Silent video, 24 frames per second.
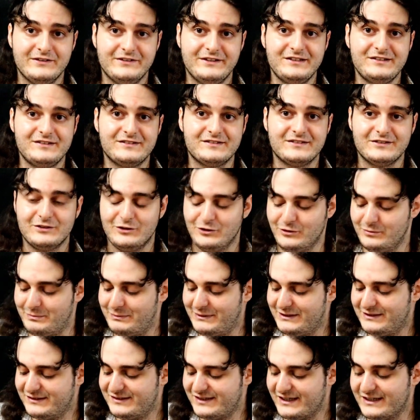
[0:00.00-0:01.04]
This
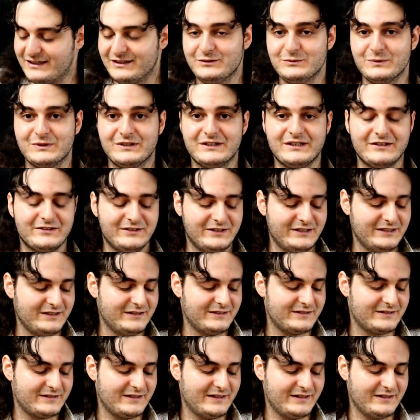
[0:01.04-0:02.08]
open second with the
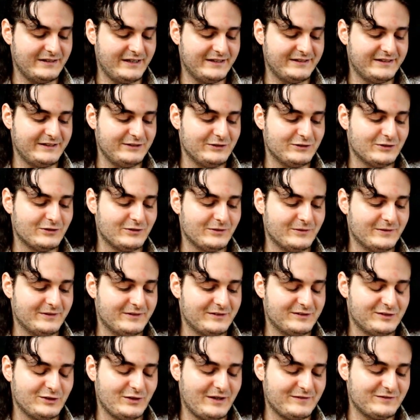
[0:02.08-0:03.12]
ring, and then you go,
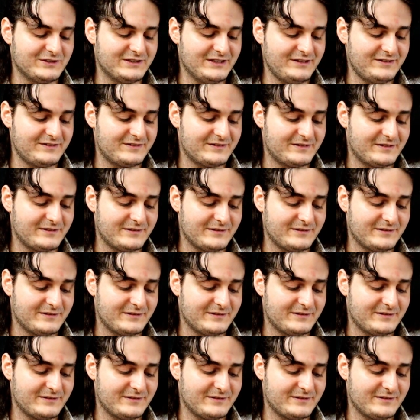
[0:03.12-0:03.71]
so after this.